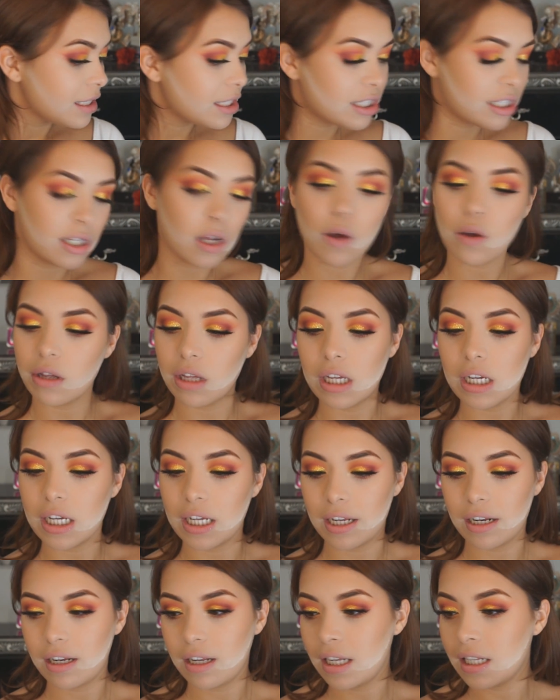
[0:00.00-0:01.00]
So
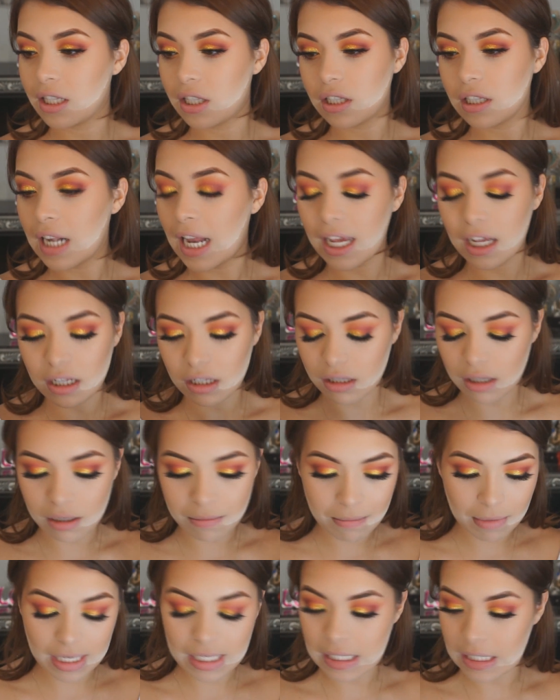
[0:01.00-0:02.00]
good. It's like
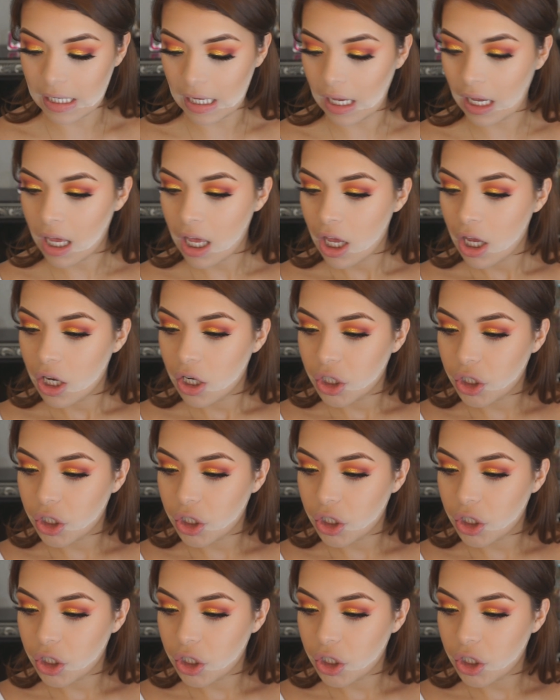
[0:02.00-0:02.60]
amazing.